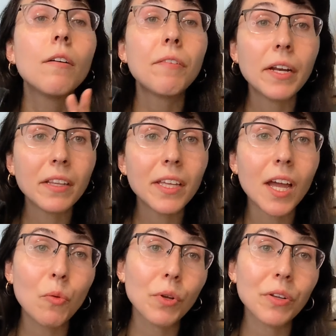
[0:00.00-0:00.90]
Finally,
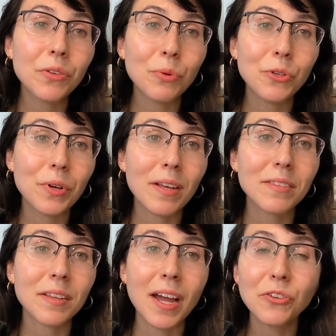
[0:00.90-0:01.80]
I wanted to
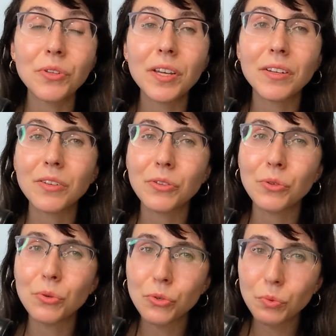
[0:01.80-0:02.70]
address actually an
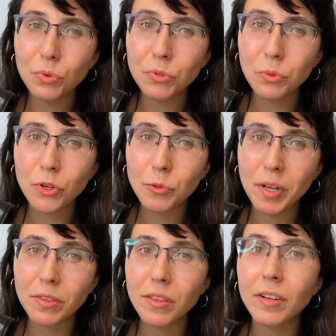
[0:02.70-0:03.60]
unusual storage
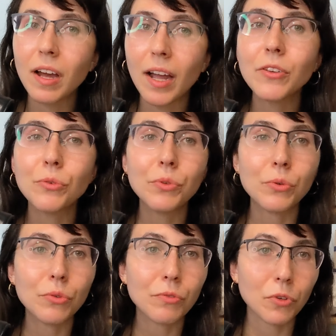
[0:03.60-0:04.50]
method that I do
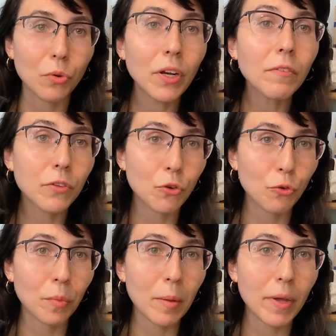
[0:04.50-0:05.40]
use for quite a few
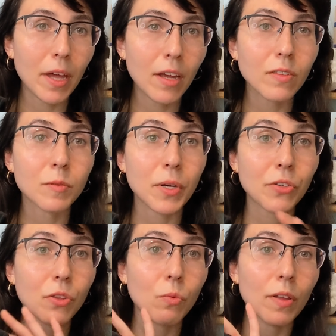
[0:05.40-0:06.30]
of my bags,
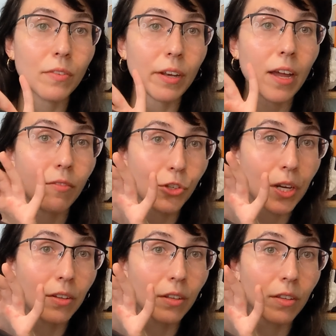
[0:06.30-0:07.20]
especially the ones that have
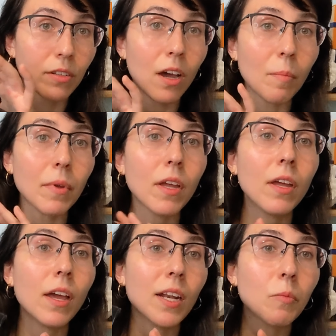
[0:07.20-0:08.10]
chains on the top.
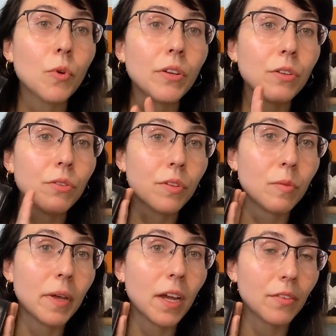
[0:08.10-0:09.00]
And I'm going to use this
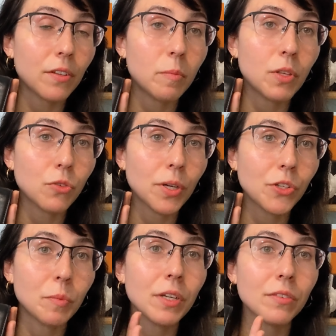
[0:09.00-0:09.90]
bag as a
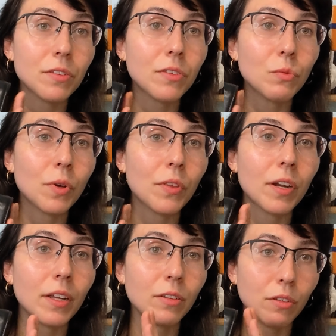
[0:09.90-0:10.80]
demonstration because this is one that
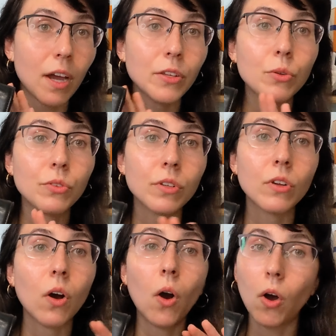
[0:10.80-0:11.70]
I, I use it
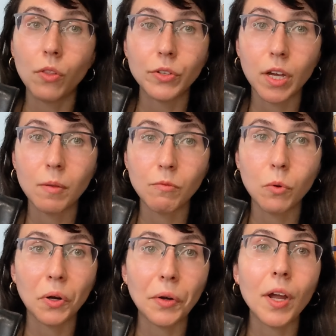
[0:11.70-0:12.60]
all the time
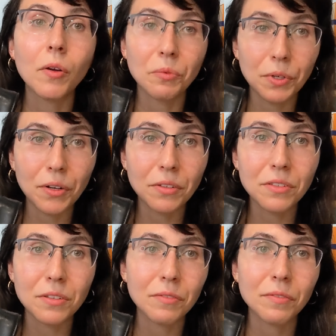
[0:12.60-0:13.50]
for,
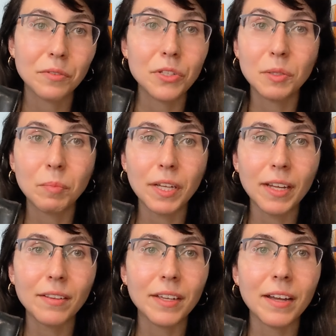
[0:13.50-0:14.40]
regardless of
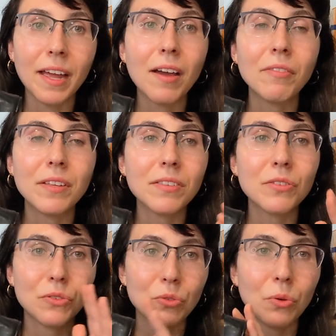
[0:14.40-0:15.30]
display. Like I have this
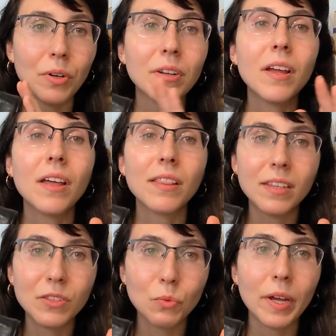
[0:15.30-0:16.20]
stored
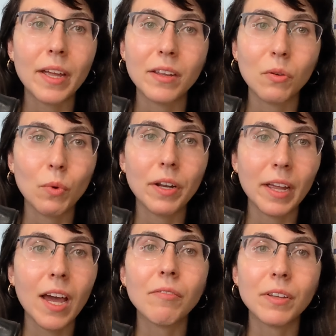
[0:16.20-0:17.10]
this way when I
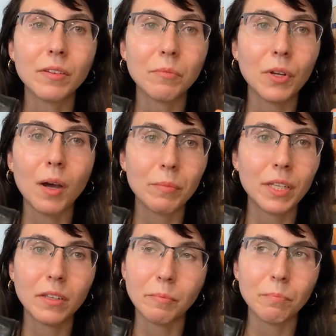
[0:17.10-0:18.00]
have it not
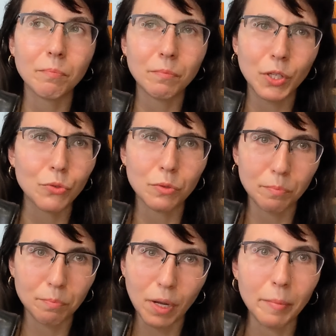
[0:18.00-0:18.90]
being used
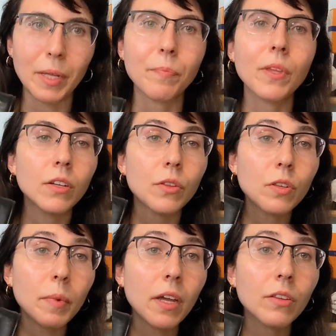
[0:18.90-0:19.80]
by me. Now
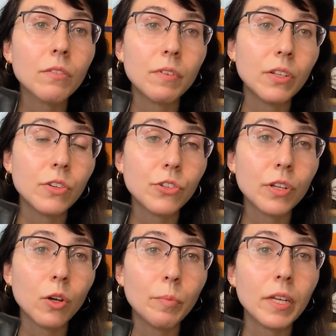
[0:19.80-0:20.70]
this bag is a vintage
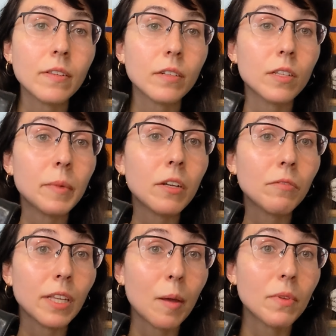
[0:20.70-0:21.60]
Chanel piece and is made of
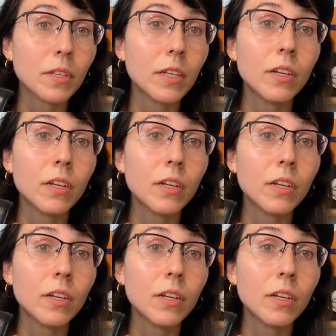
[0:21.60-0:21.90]
lambskin.